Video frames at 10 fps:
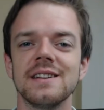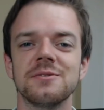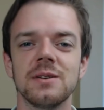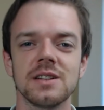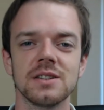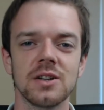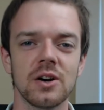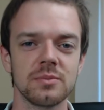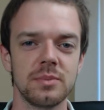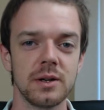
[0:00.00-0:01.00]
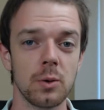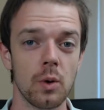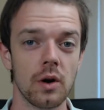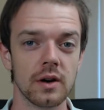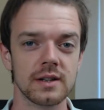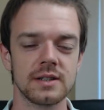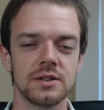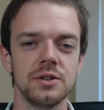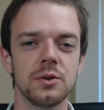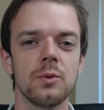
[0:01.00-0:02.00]
it will not be work that
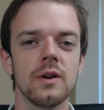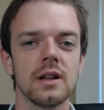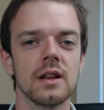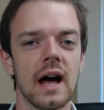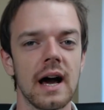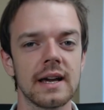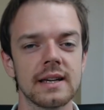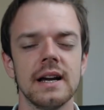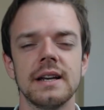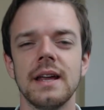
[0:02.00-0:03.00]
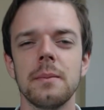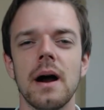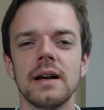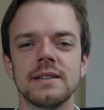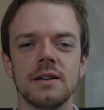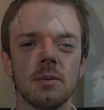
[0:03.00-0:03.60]
you will like. They might